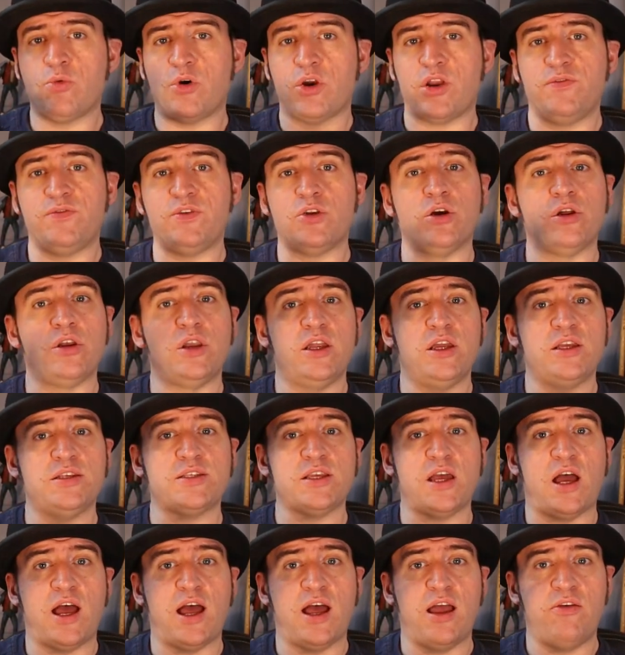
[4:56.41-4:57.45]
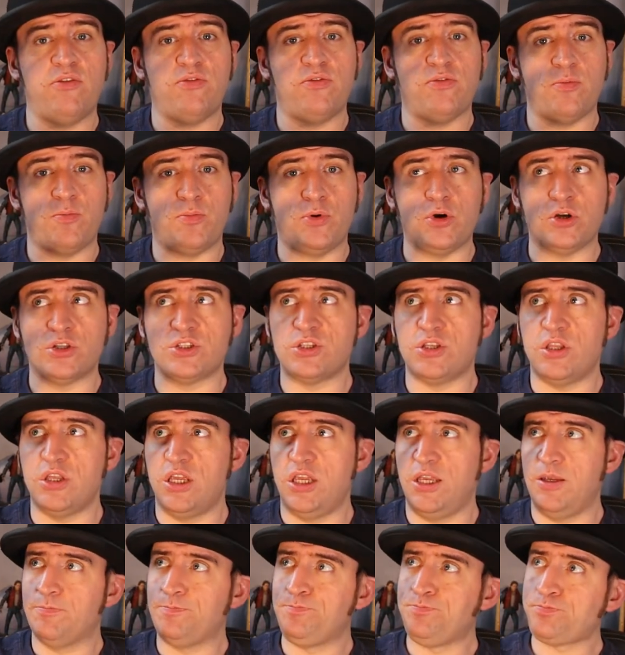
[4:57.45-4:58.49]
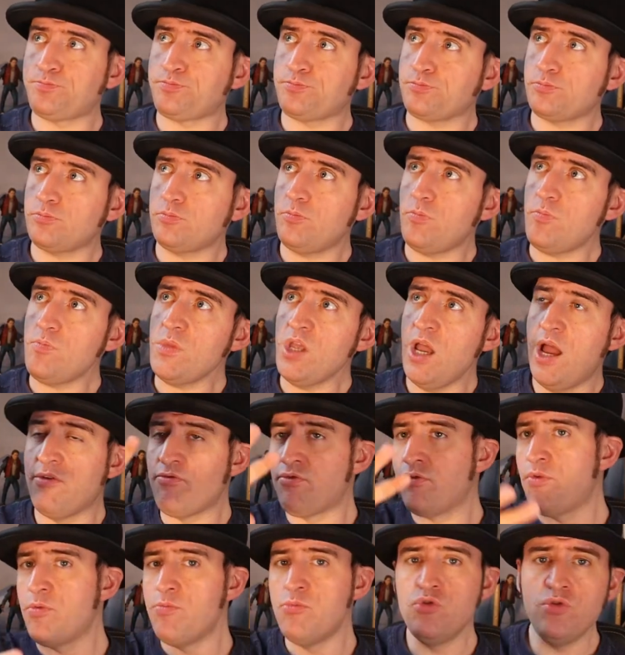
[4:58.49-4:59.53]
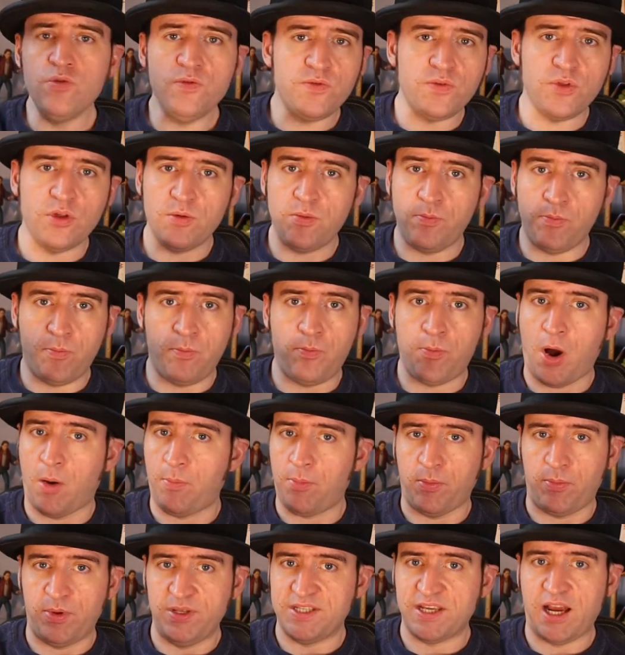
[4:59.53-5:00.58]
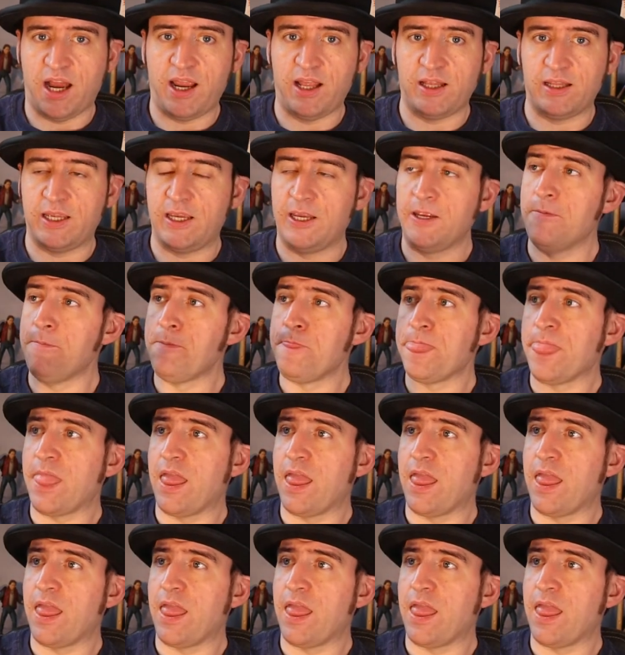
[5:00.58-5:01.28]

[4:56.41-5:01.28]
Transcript: what I've done is I've removed the pop-up entirely.